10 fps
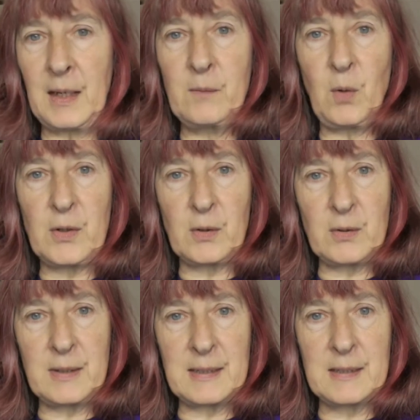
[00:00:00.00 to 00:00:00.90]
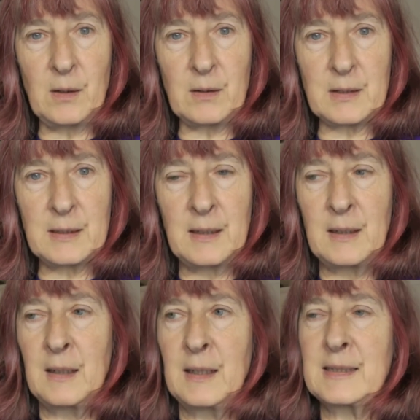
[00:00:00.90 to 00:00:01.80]
And what you're doing is not
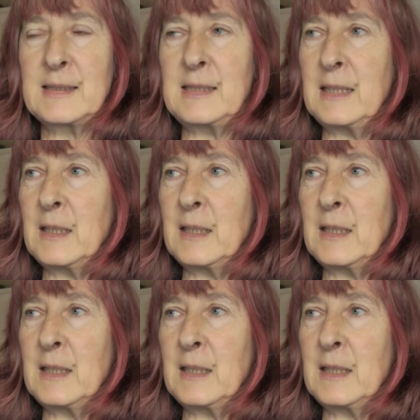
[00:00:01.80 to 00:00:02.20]
seeing